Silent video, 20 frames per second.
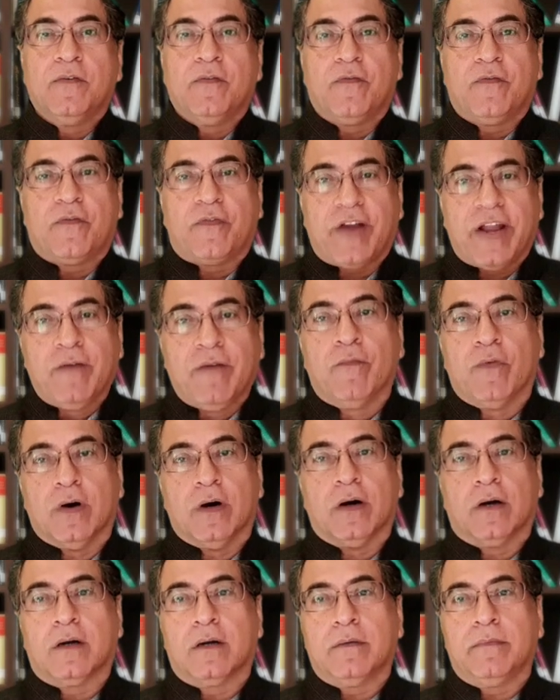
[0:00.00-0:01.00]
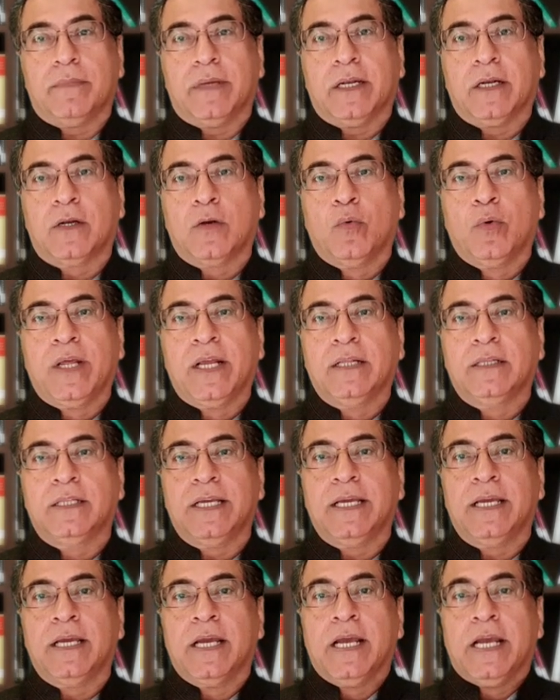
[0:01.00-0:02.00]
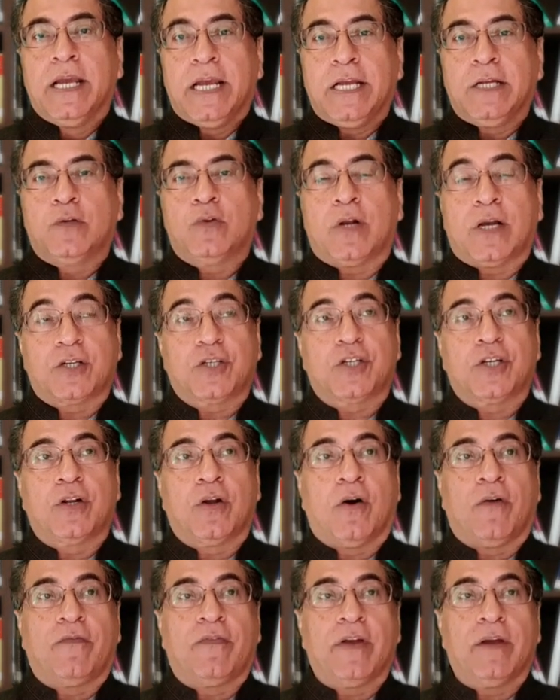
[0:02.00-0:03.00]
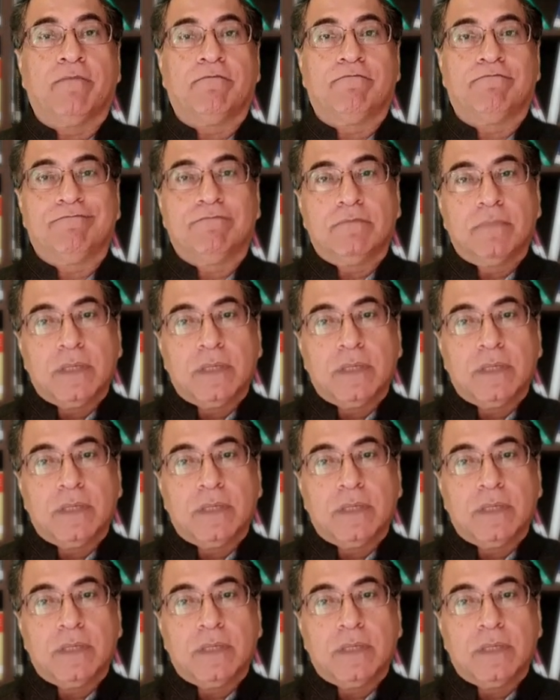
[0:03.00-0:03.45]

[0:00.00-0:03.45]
framework, including the introduction of a